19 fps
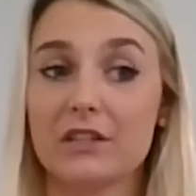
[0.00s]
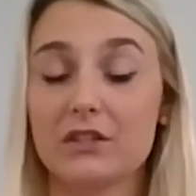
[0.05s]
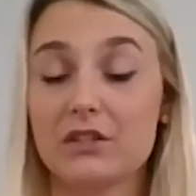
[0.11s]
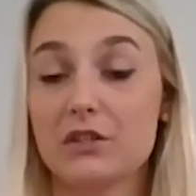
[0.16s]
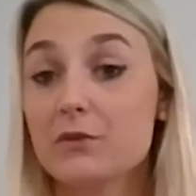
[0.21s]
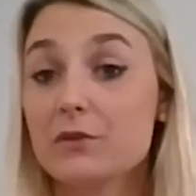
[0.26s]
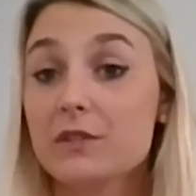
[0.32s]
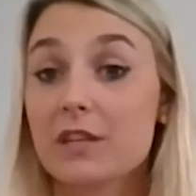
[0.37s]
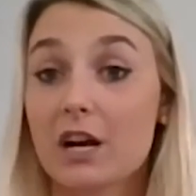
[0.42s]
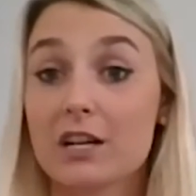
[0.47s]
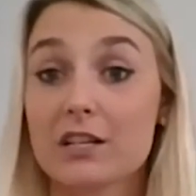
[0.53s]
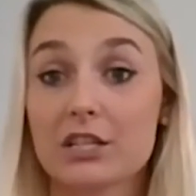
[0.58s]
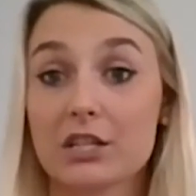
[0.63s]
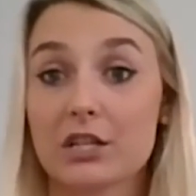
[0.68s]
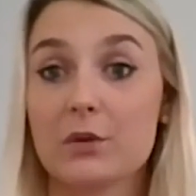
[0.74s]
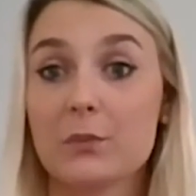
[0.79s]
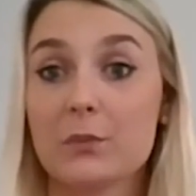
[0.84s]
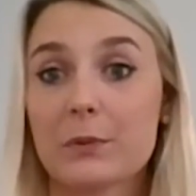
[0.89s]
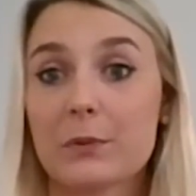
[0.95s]
use our
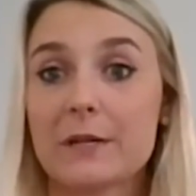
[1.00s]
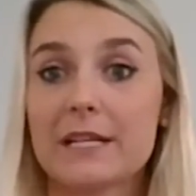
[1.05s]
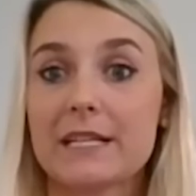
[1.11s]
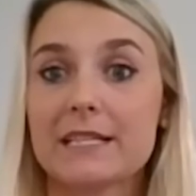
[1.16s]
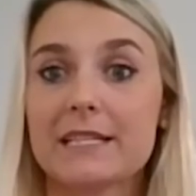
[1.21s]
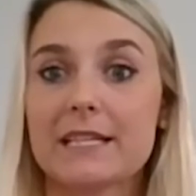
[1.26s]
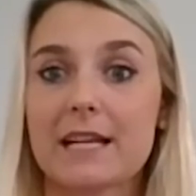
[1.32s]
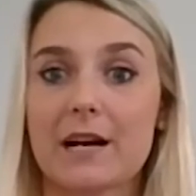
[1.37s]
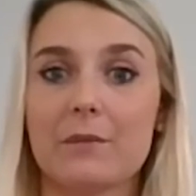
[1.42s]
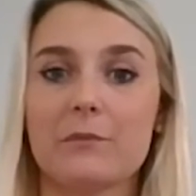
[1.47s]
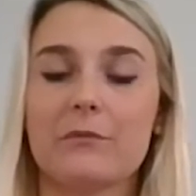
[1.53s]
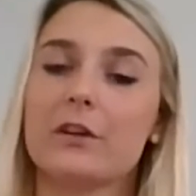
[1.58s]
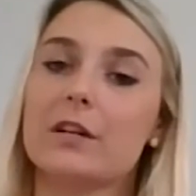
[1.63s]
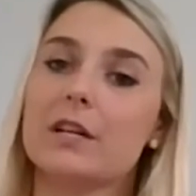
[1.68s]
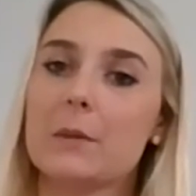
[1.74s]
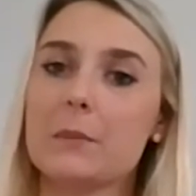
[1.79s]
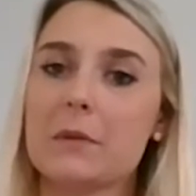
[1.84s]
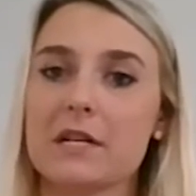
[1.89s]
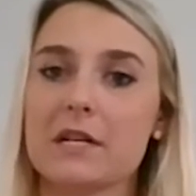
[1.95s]
certain breeds for a
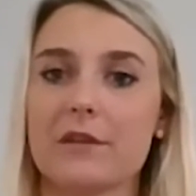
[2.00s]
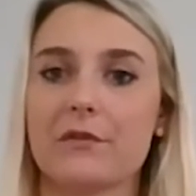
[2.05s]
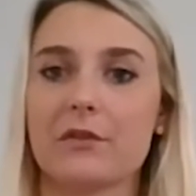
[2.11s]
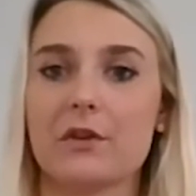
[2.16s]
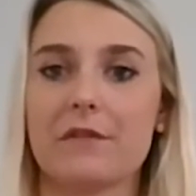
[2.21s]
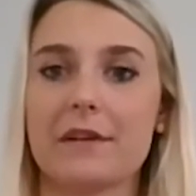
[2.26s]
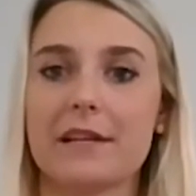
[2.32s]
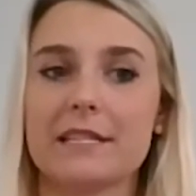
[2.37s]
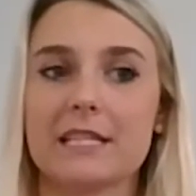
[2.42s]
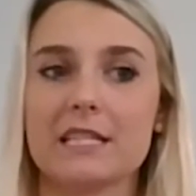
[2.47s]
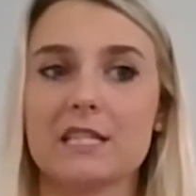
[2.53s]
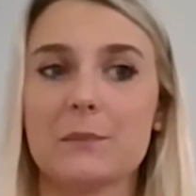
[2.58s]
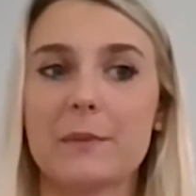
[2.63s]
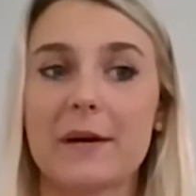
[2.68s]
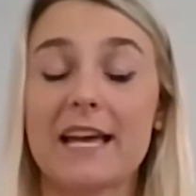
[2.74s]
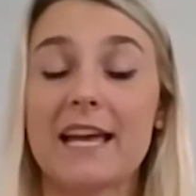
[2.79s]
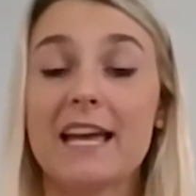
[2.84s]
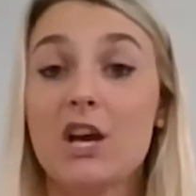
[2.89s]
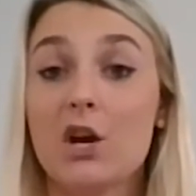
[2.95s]
number of different reasons,
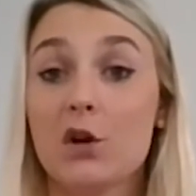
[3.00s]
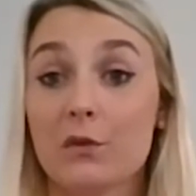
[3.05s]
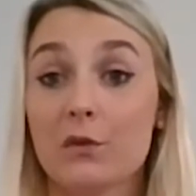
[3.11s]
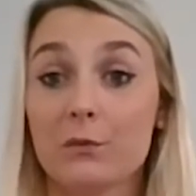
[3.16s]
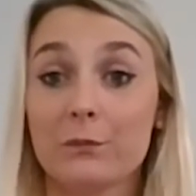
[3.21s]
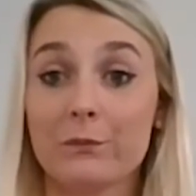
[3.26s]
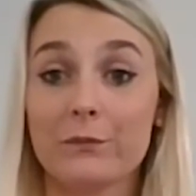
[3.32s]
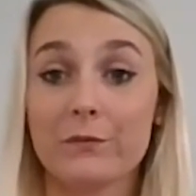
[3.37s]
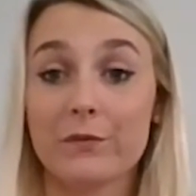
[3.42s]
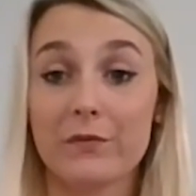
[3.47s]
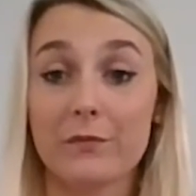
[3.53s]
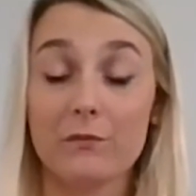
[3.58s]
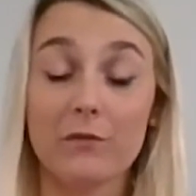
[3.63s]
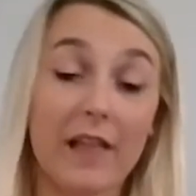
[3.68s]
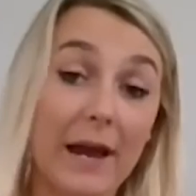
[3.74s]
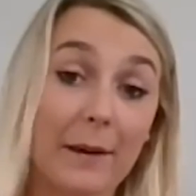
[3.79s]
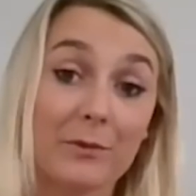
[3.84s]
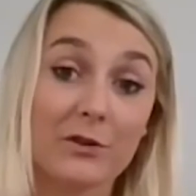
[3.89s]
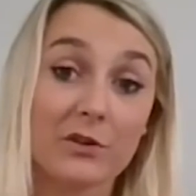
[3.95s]
but
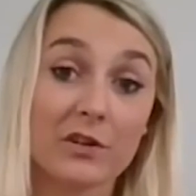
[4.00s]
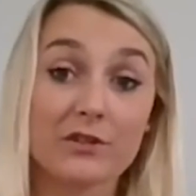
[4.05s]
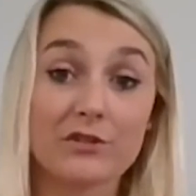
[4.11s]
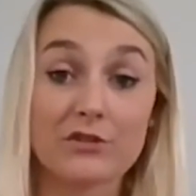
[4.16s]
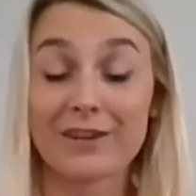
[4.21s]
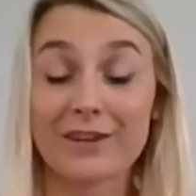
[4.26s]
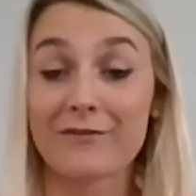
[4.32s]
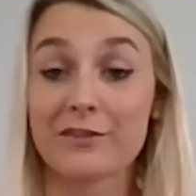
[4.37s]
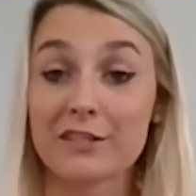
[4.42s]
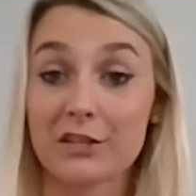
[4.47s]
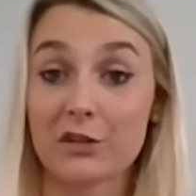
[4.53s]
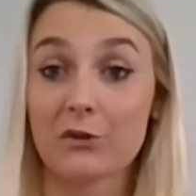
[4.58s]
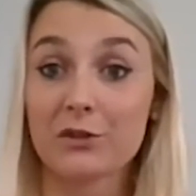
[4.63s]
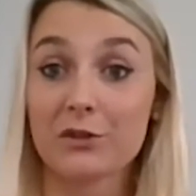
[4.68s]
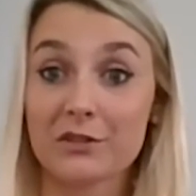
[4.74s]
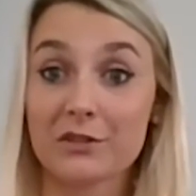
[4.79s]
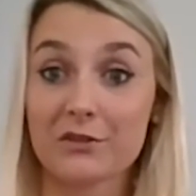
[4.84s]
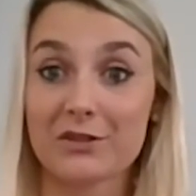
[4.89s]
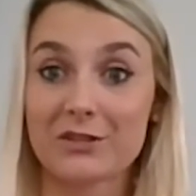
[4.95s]
Labrador Retrievers and
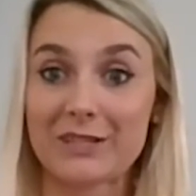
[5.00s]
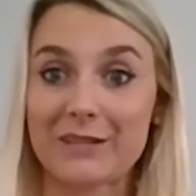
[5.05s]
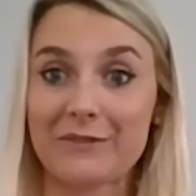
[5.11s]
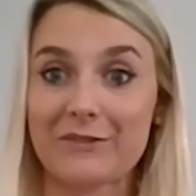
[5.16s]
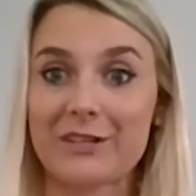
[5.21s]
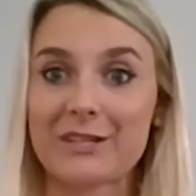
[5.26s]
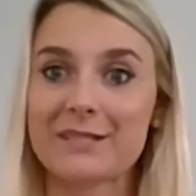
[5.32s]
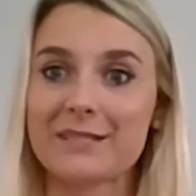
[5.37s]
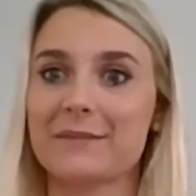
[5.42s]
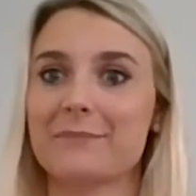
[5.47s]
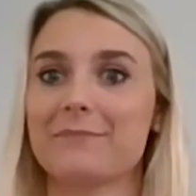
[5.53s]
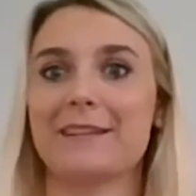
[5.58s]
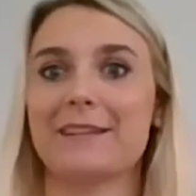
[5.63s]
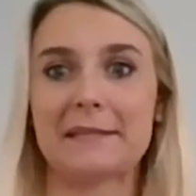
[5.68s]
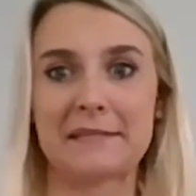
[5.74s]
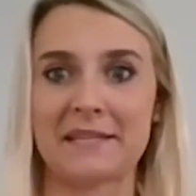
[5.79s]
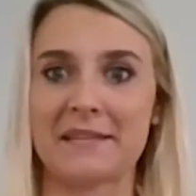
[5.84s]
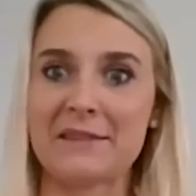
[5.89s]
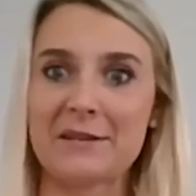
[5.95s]
Golden Retrievers,
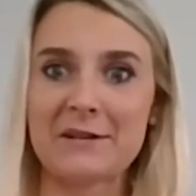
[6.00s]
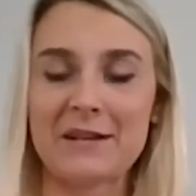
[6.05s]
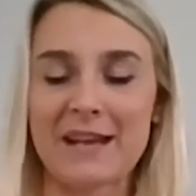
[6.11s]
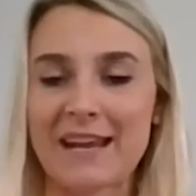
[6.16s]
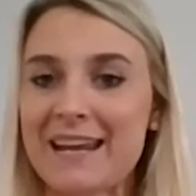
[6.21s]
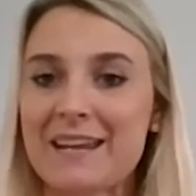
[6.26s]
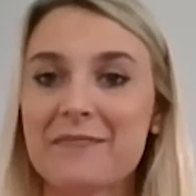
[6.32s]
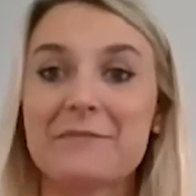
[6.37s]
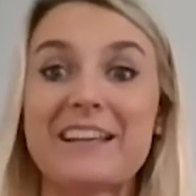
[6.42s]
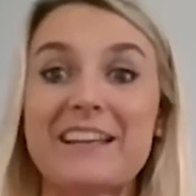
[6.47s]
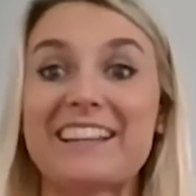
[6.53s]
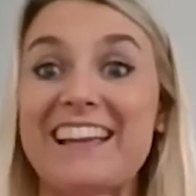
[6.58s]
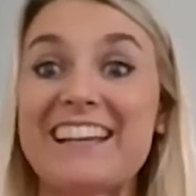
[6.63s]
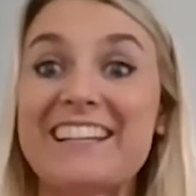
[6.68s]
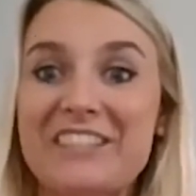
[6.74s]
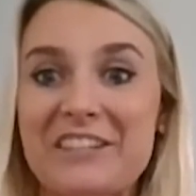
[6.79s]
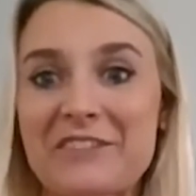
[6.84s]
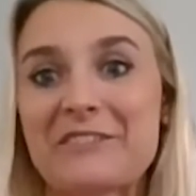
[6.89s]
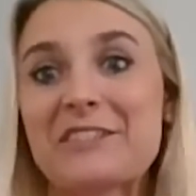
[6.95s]
it's in their name, they
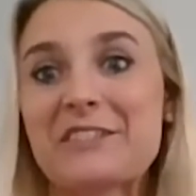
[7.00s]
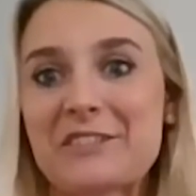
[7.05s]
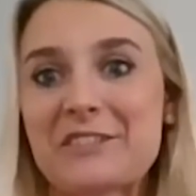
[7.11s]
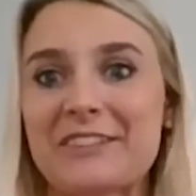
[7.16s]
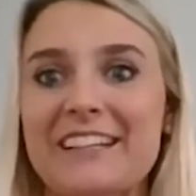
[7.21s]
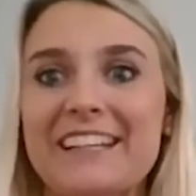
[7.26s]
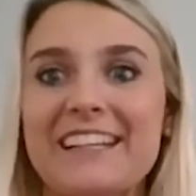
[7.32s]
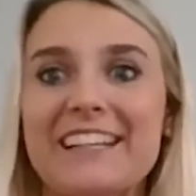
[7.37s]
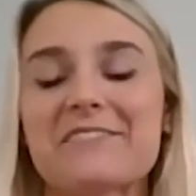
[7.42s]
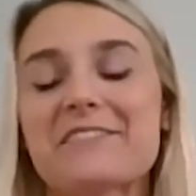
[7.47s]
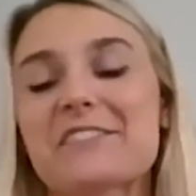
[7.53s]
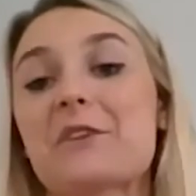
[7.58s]
like to retrieve.